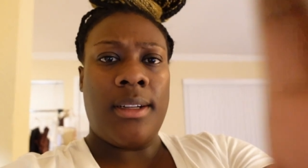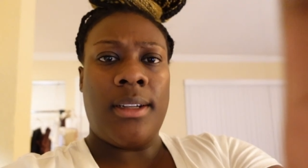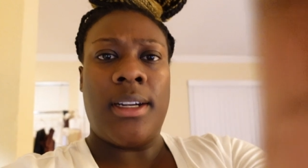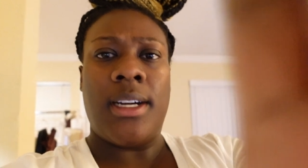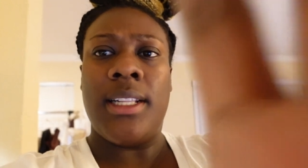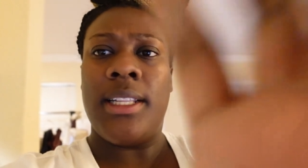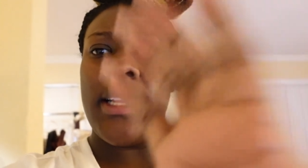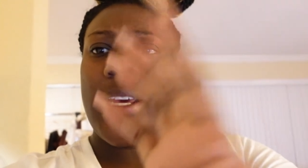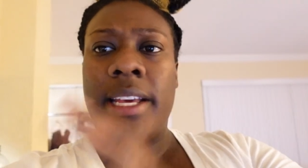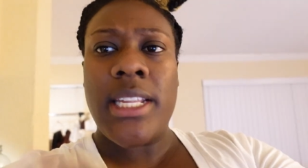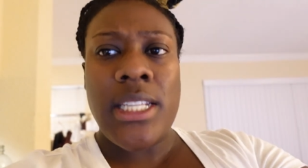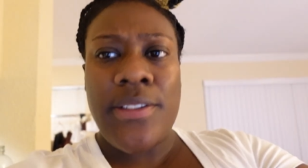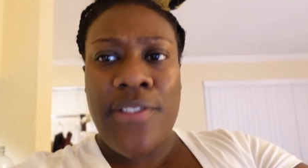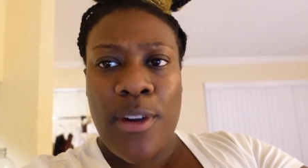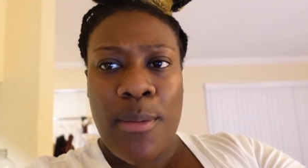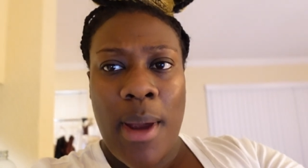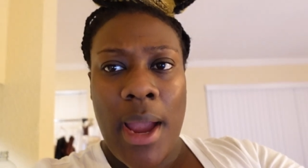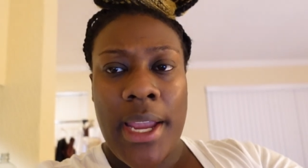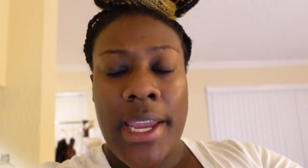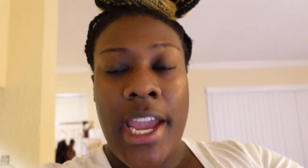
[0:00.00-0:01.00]
a lens for
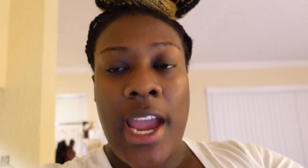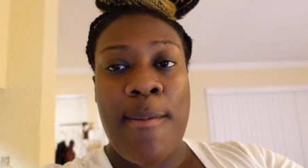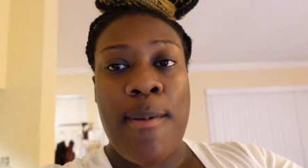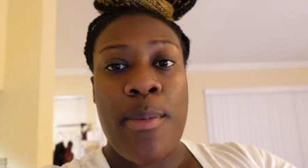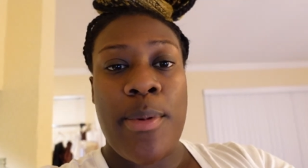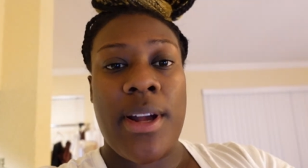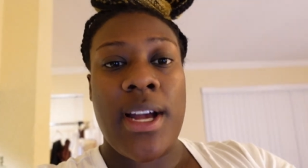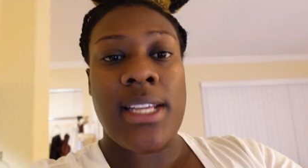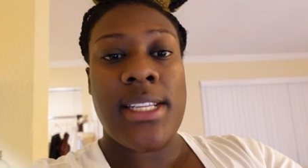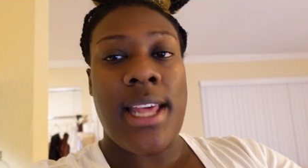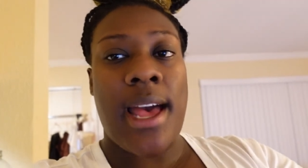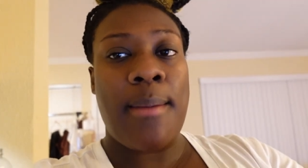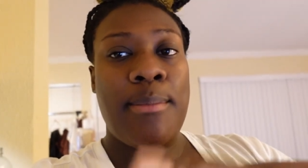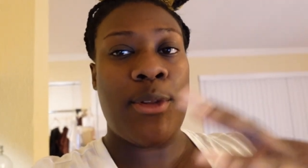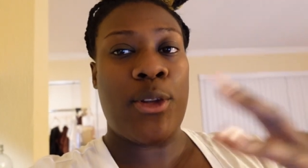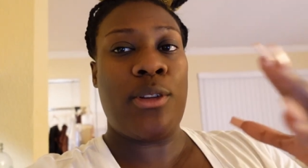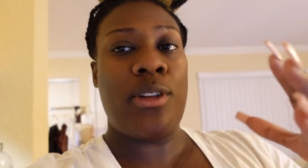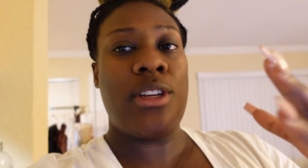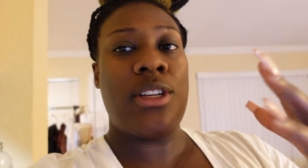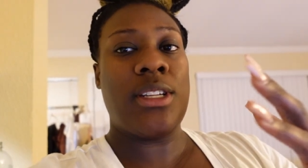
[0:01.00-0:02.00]
my camera because I'm
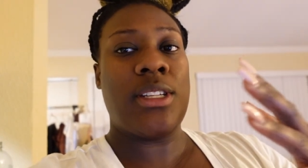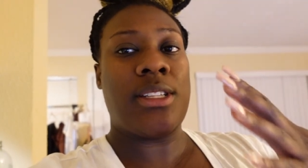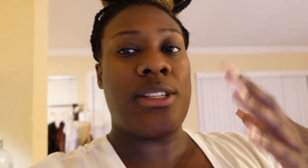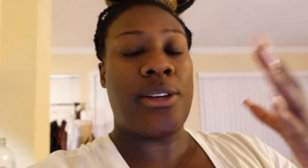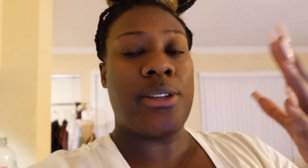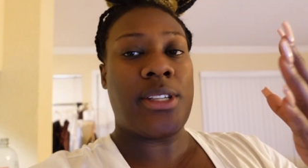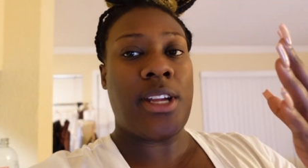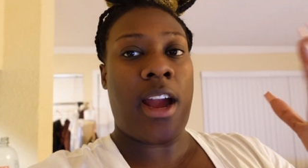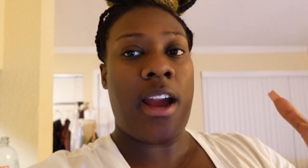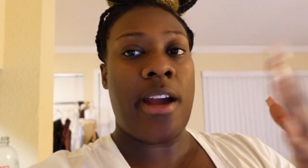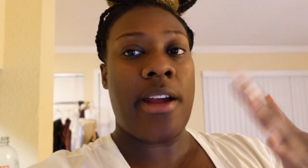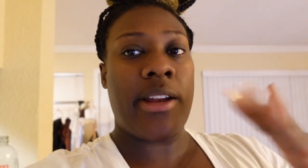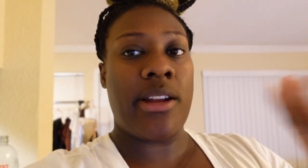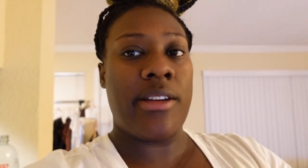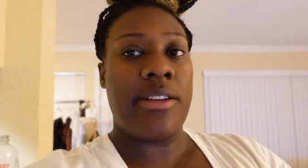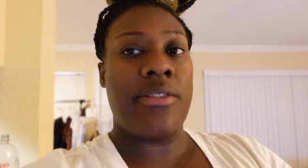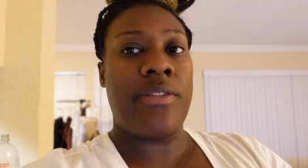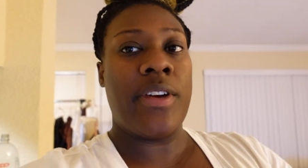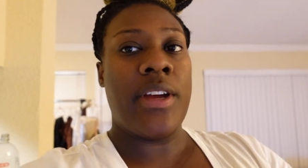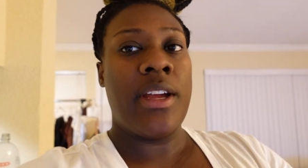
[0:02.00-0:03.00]
literally just so tired
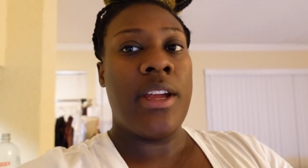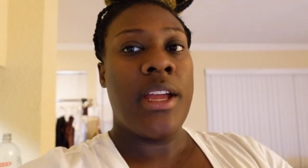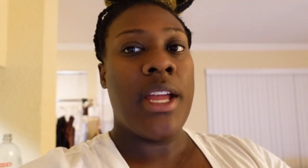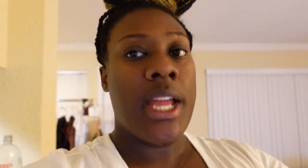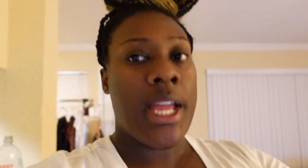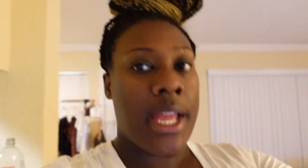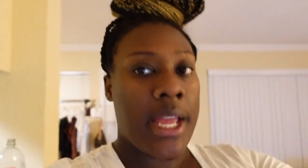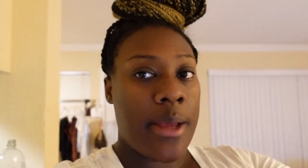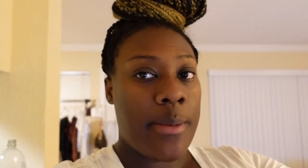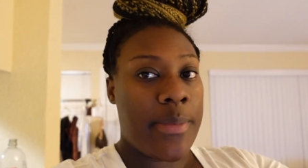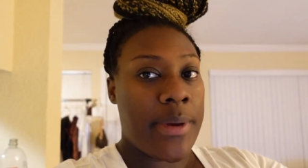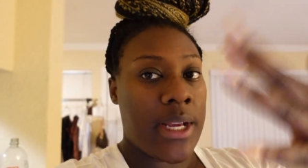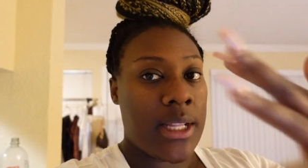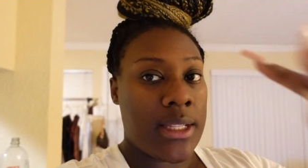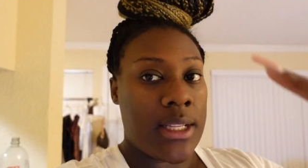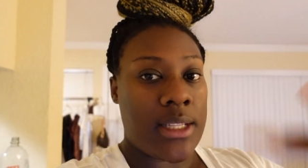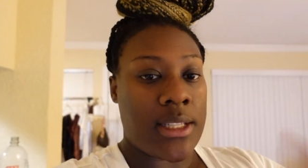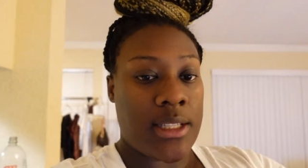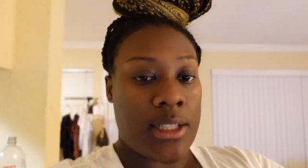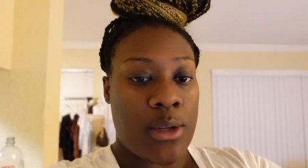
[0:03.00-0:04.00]
of it being
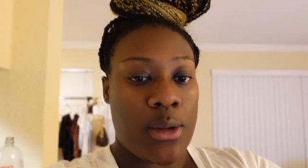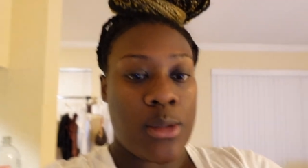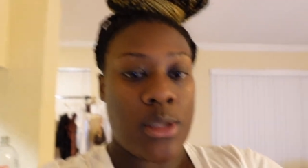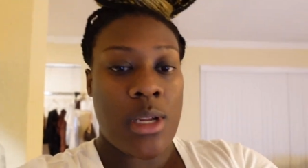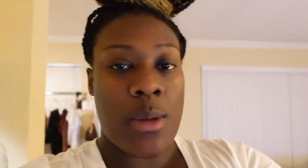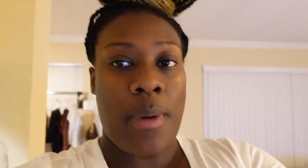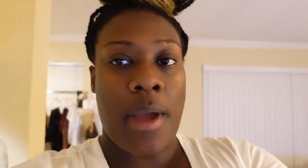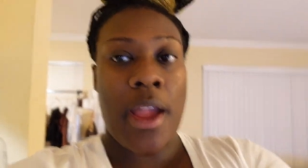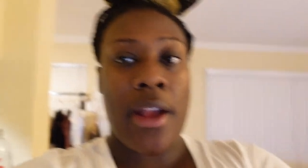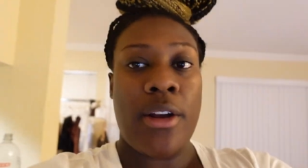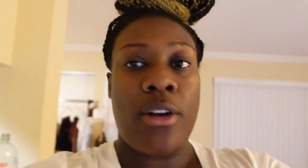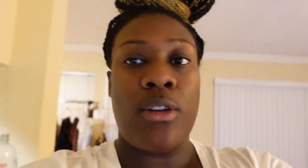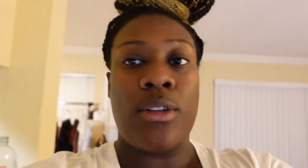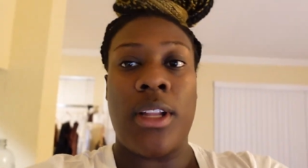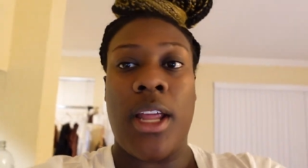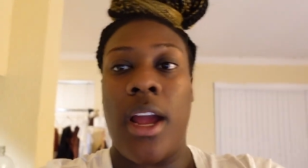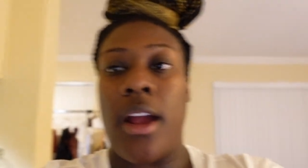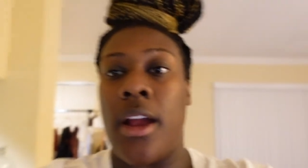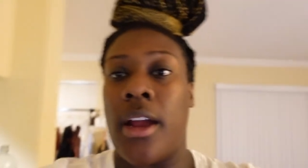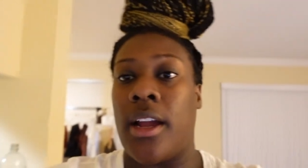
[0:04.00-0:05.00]
this close-up angle.
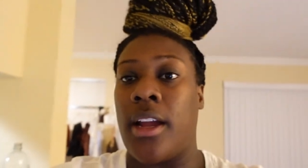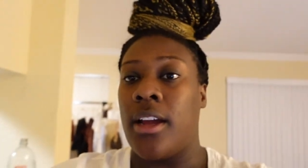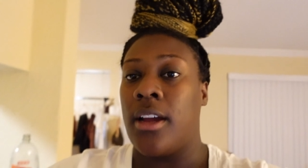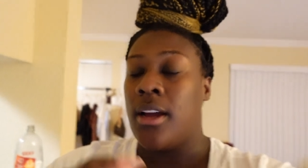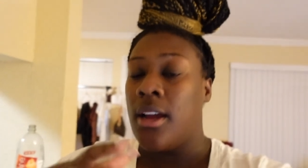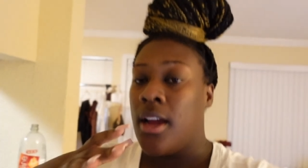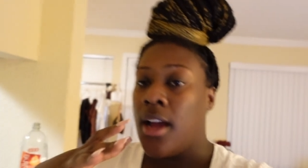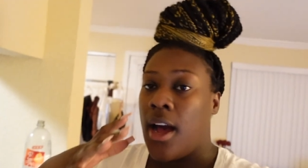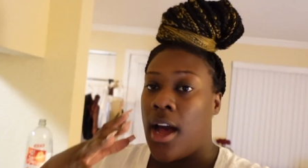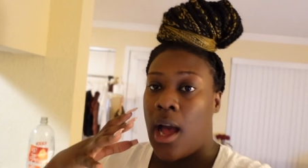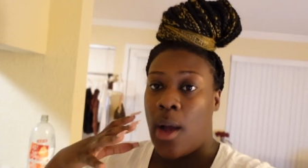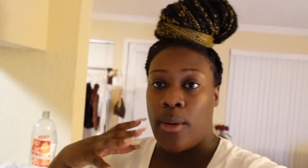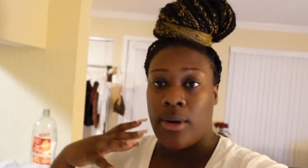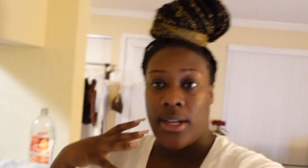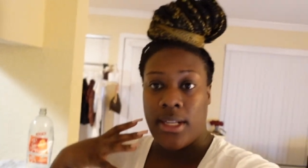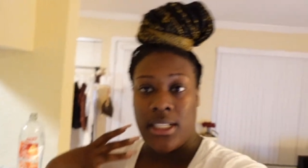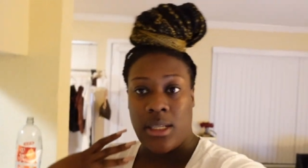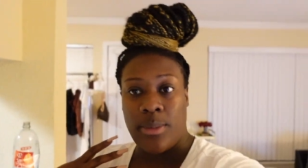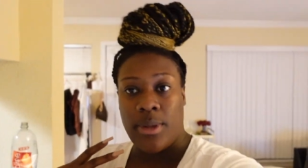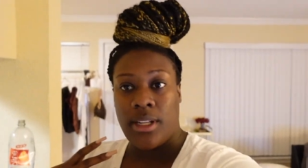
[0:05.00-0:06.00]
Like, I want
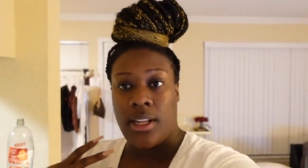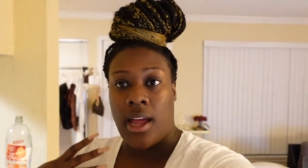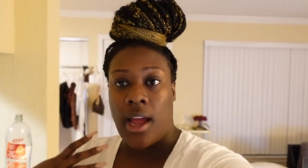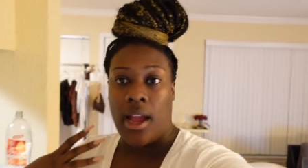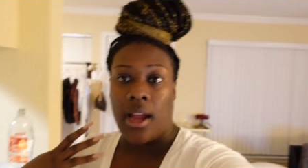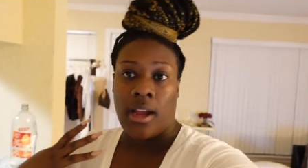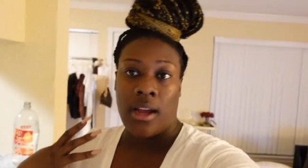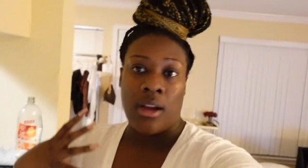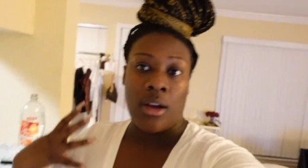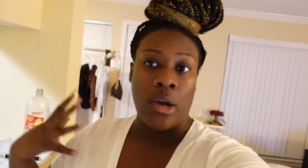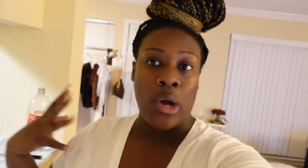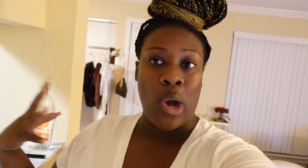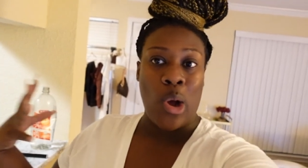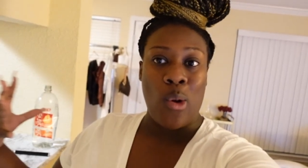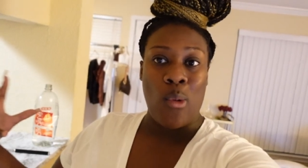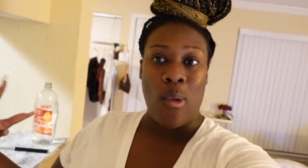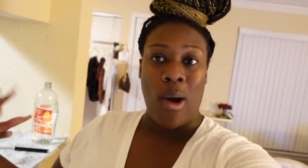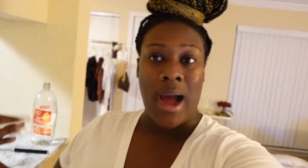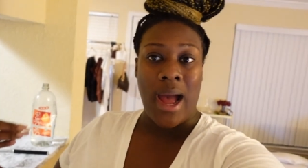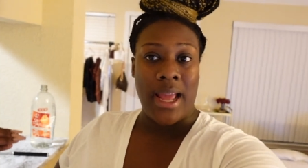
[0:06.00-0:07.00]
it to be like a
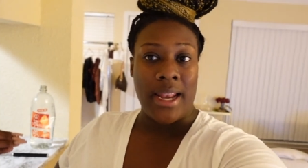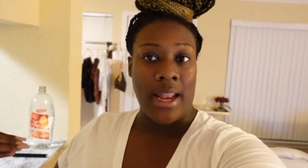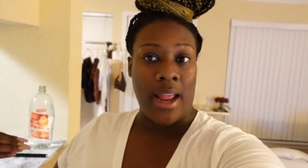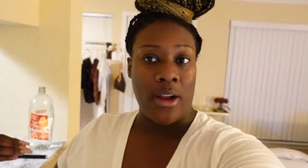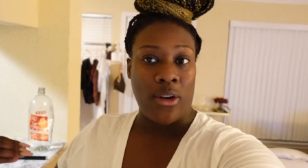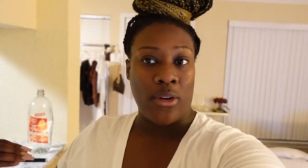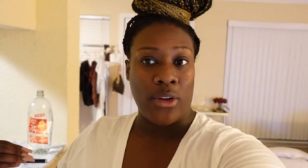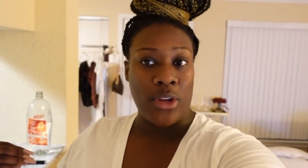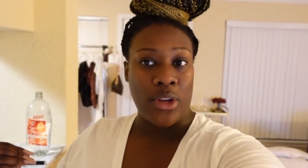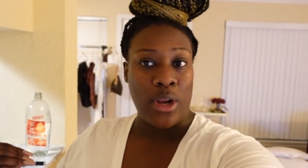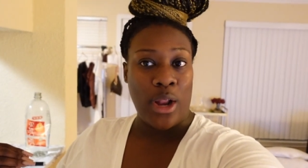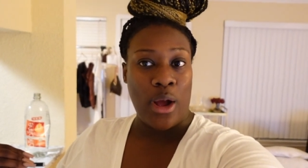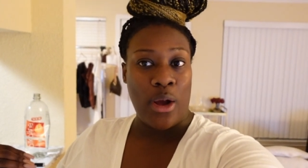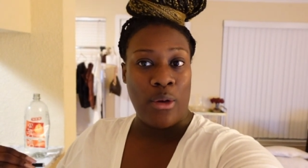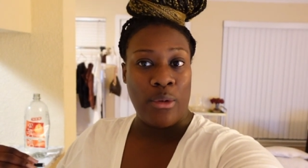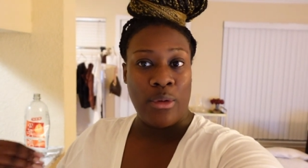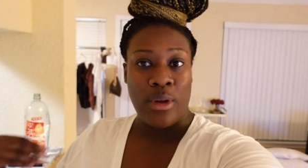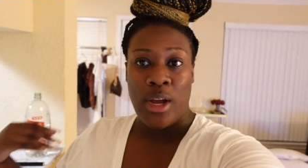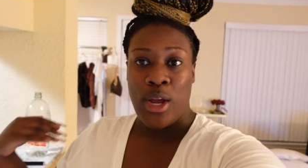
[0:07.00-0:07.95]
wide angle, you know?